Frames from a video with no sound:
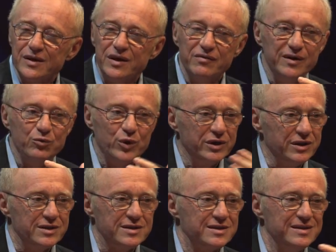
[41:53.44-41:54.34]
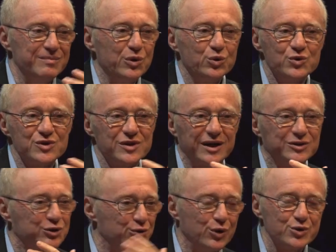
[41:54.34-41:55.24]
even when it's the most
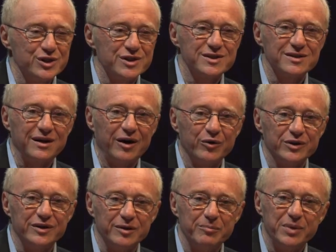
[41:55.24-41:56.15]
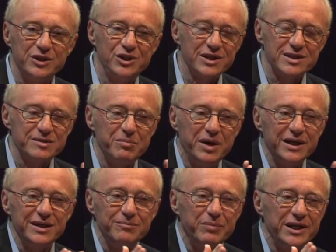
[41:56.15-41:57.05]
atrocious character. But just
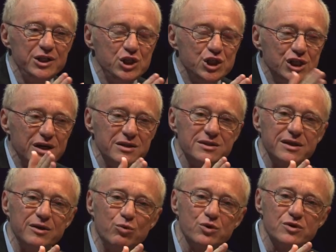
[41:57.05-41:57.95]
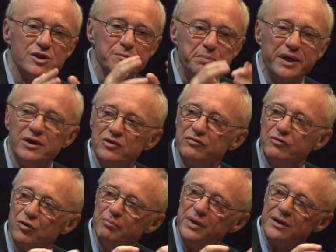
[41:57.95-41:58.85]
by, by chance, I was spared
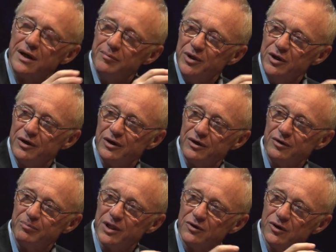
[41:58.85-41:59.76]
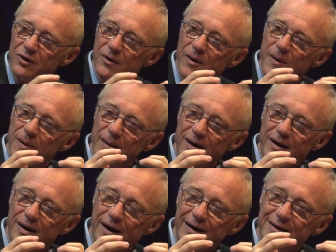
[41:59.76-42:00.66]
from becoming her. But
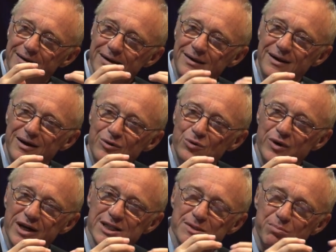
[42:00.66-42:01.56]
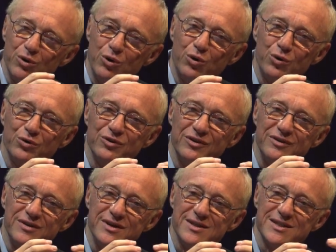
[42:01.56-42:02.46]
I can now explore
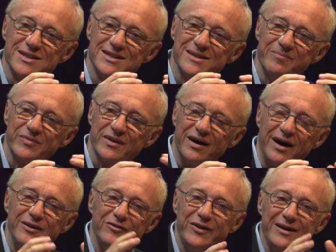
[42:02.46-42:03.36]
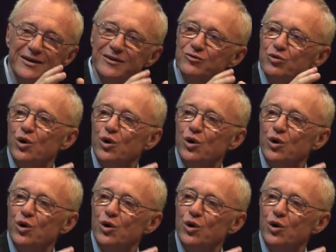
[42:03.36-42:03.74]
this untaken